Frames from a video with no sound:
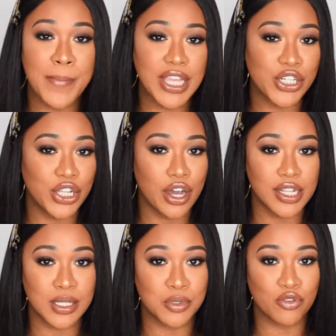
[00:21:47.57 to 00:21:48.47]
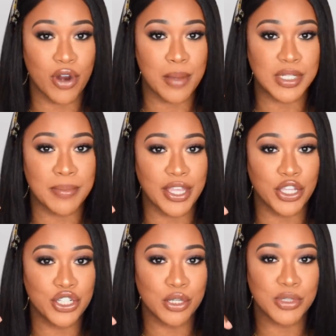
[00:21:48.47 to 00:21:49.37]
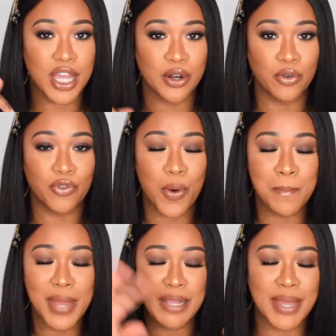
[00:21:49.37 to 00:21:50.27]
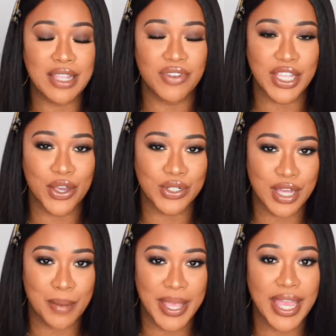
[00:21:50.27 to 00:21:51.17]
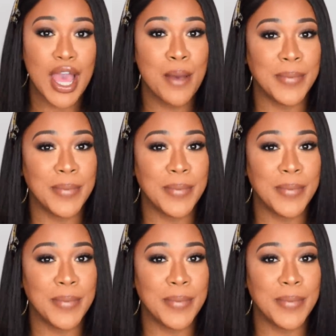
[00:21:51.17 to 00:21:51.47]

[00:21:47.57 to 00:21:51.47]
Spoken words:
Make sure you are subscribed to my YouTube channel for many videos coming.